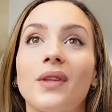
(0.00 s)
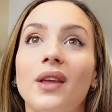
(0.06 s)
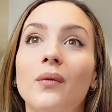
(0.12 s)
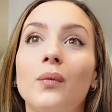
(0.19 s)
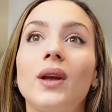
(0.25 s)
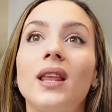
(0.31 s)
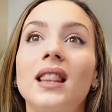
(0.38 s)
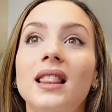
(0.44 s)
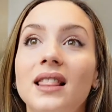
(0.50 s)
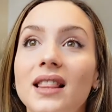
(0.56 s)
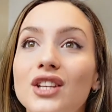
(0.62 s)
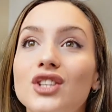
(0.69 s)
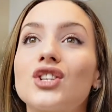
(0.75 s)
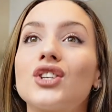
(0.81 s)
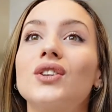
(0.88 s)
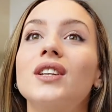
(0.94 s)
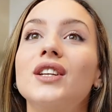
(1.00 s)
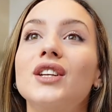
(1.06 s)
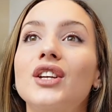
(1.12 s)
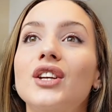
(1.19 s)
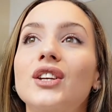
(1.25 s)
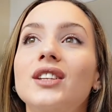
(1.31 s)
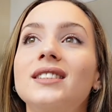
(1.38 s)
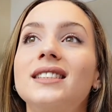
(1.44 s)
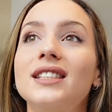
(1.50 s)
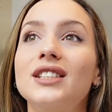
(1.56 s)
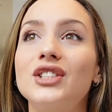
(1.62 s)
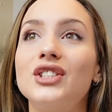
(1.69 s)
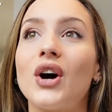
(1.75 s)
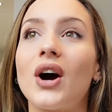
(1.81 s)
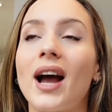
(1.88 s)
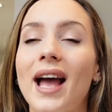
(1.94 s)
we literally did
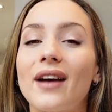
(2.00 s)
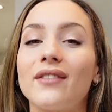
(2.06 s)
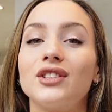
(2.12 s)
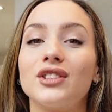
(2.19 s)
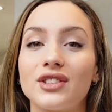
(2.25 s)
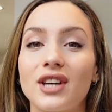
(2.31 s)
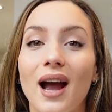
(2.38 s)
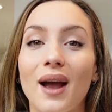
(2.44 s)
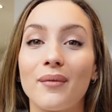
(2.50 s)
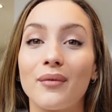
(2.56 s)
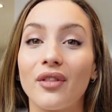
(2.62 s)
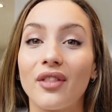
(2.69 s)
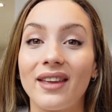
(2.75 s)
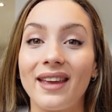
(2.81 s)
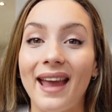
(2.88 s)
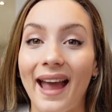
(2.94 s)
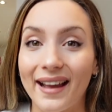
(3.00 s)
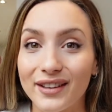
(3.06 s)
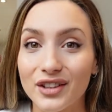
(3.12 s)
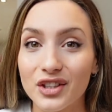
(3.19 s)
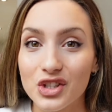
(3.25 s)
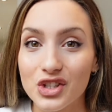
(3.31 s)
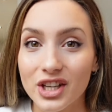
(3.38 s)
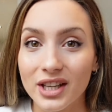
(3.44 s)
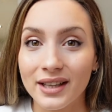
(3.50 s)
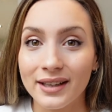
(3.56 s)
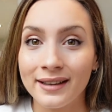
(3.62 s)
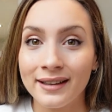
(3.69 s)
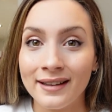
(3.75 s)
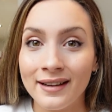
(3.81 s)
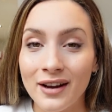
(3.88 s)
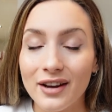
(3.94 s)
not have the time or the
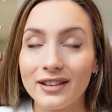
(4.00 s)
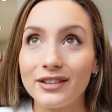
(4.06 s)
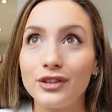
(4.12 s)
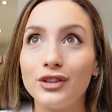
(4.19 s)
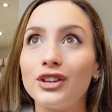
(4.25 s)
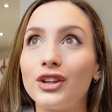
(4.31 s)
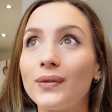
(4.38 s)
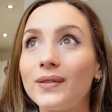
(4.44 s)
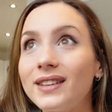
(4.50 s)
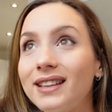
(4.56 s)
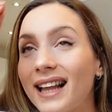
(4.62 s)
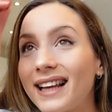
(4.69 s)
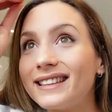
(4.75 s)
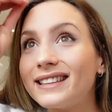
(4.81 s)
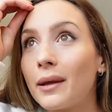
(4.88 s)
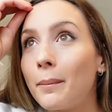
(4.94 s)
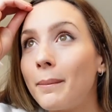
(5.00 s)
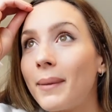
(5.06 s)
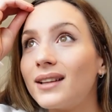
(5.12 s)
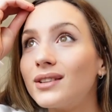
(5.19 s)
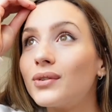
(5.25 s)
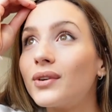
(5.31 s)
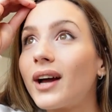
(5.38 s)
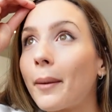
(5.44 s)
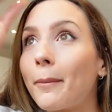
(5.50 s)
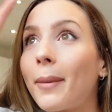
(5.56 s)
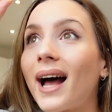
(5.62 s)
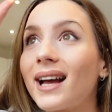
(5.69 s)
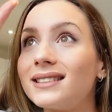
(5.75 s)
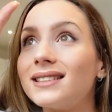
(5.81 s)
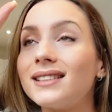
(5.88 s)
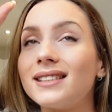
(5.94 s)
energy, the mental
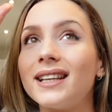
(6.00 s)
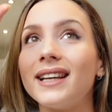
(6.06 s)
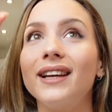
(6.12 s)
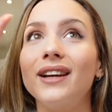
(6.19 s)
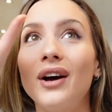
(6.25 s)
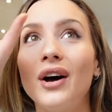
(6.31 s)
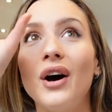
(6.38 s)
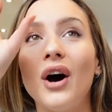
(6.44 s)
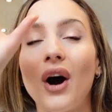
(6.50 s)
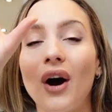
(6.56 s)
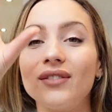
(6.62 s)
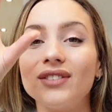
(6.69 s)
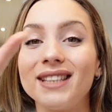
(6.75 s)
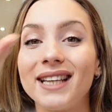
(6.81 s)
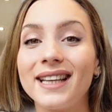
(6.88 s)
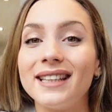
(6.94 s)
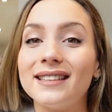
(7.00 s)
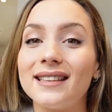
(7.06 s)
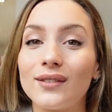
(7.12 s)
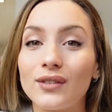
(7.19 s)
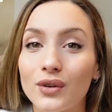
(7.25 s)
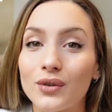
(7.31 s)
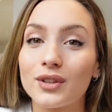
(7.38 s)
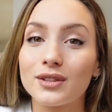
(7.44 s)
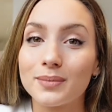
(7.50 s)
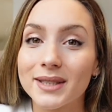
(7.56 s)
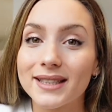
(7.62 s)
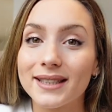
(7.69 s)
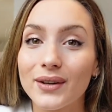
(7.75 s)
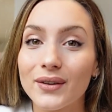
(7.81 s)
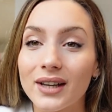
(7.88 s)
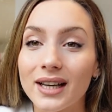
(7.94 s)
capacity of taking down the Christmas
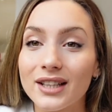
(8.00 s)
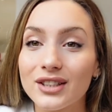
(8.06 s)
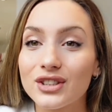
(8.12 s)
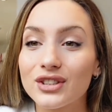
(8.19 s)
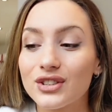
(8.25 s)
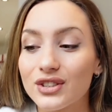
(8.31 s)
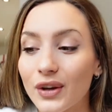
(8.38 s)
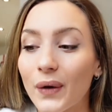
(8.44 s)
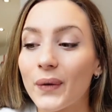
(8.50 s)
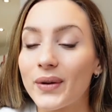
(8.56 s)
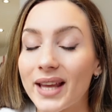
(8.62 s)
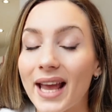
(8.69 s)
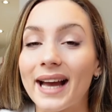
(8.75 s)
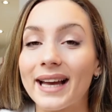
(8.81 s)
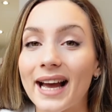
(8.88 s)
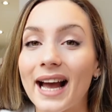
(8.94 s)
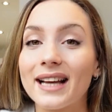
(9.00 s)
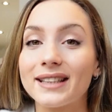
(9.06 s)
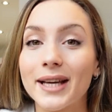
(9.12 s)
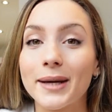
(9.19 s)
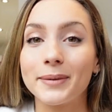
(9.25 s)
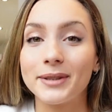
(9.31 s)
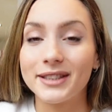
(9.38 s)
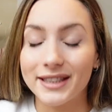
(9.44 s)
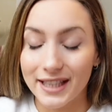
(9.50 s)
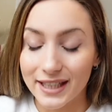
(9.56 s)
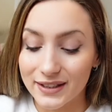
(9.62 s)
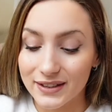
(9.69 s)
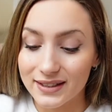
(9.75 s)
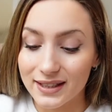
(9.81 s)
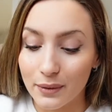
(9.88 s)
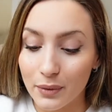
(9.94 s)
decorations. So yeah, it has happened
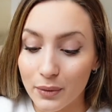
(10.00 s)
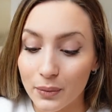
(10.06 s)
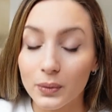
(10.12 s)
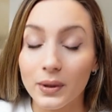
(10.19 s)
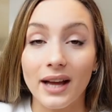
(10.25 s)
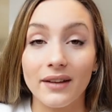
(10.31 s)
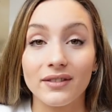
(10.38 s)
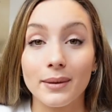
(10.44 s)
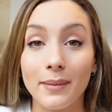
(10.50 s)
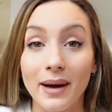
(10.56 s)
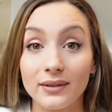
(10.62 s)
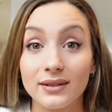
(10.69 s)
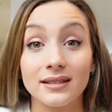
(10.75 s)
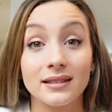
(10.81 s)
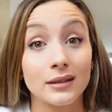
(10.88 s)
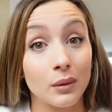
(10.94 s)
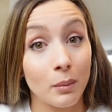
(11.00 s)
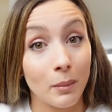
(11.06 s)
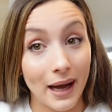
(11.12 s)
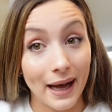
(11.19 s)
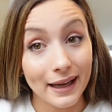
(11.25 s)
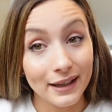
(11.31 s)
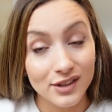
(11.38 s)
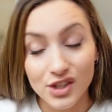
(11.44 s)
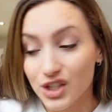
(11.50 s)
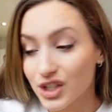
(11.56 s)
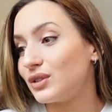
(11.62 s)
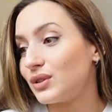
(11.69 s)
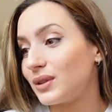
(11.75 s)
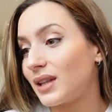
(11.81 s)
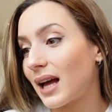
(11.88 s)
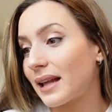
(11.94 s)
years that we will have them out until March.
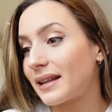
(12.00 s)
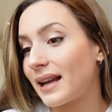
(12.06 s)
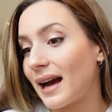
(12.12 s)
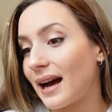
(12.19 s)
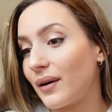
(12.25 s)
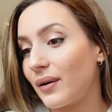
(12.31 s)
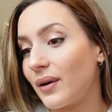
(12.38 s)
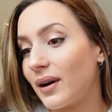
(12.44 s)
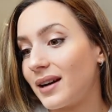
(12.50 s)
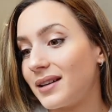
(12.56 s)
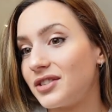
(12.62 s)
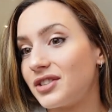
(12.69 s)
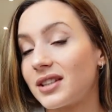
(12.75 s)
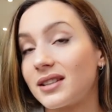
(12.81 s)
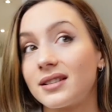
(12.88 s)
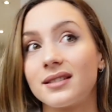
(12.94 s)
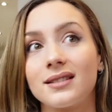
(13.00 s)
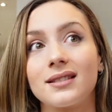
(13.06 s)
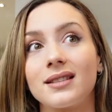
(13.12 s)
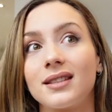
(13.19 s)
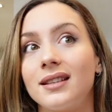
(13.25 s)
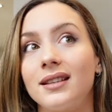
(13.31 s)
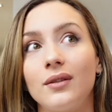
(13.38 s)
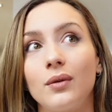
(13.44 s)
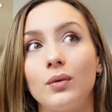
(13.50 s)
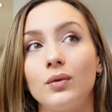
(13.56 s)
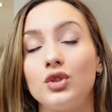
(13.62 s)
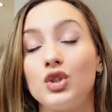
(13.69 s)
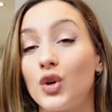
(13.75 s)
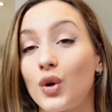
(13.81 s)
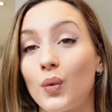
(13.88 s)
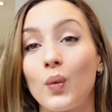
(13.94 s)
Do that now and just
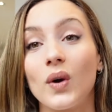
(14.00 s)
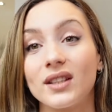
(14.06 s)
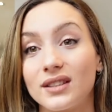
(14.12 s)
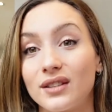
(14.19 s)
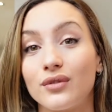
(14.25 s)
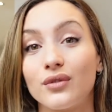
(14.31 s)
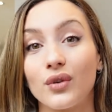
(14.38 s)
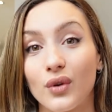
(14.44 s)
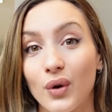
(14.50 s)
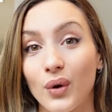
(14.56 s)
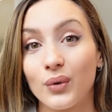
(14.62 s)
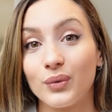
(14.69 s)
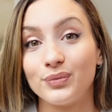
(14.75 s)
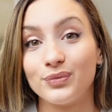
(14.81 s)
do it once and for all.